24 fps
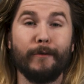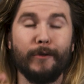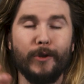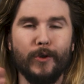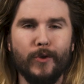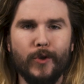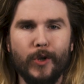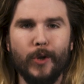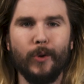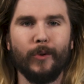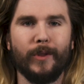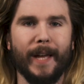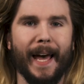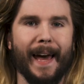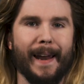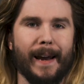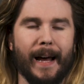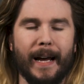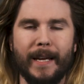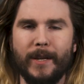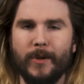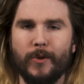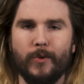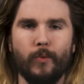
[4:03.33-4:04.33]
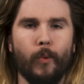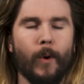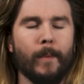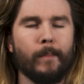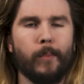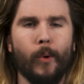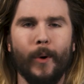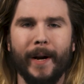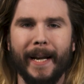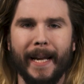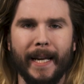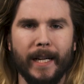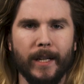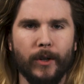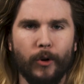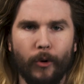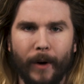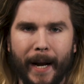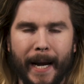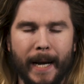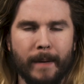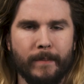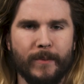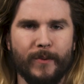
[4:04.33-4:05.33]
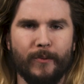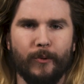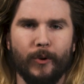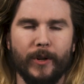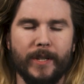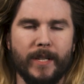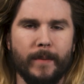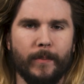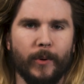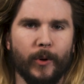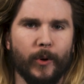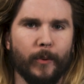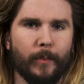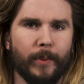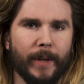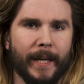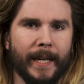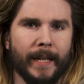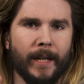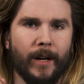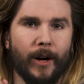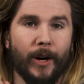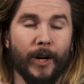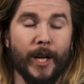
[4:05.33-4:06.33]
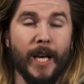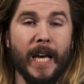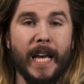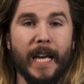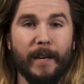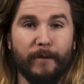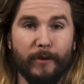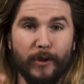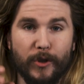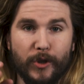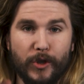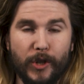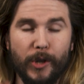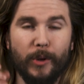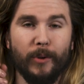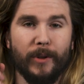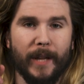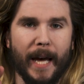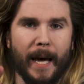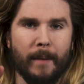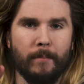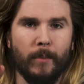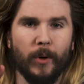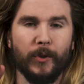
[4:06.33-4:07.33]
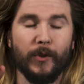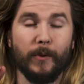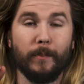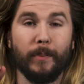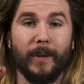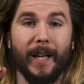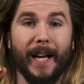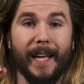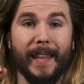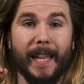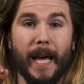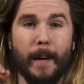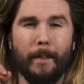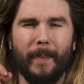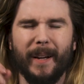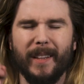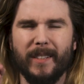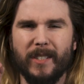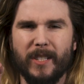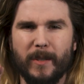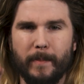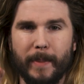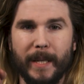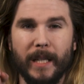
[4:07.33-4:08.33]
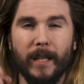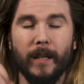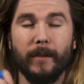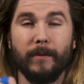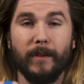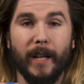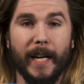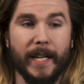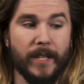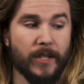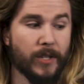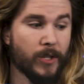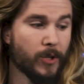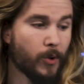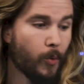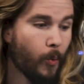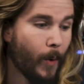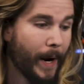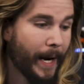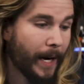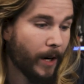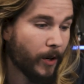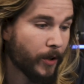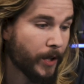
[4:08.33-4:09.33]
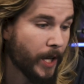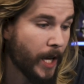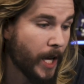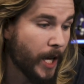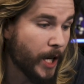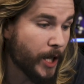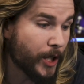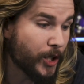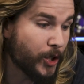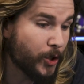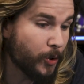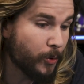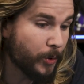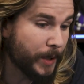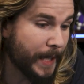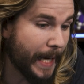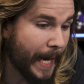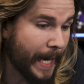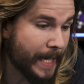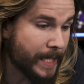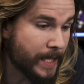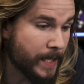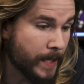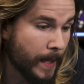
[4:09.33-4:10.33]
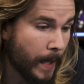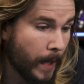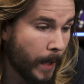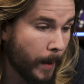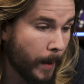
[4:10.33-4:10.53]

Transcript: if you do that, I used 1.8 grams for a typical playing card. If you do that, multiply that by the speed of light squared, you get